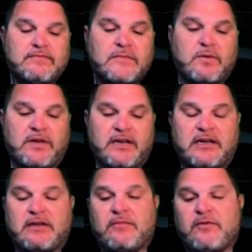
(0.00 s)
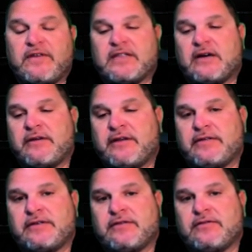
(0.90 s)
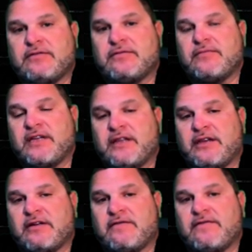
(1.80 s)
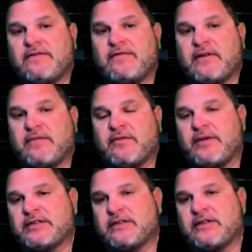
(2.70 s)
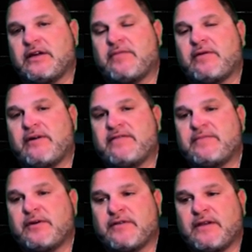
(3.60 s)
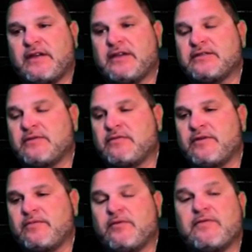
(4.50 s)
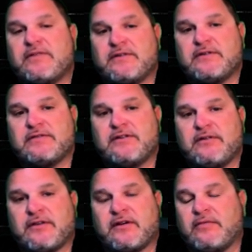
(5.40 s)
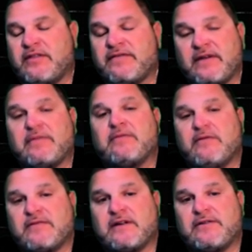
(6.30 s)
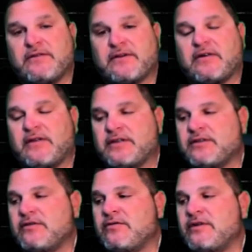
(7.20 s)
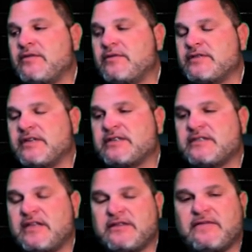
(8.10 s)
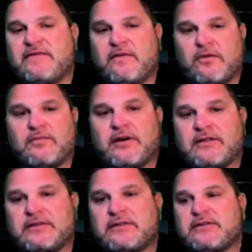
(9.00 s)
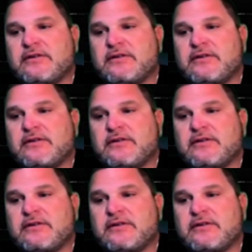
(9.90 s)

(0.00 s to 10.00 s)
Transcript: we didn't end up moving down here until beginning of November. Basically, on my wife's birthday is when we moved to North Carolina. When the family moved down to North Carolina, so it was an extended 4 months,